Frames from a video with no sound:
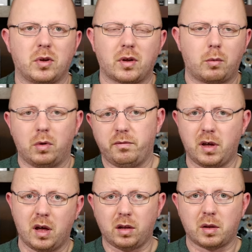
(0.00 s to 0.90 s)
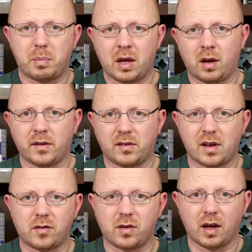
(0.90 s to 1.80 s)
It's like, well, if you held the pen on the
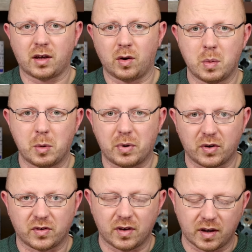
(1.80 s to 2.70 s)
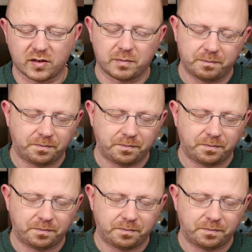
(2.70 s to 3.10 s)
section like a normal person does,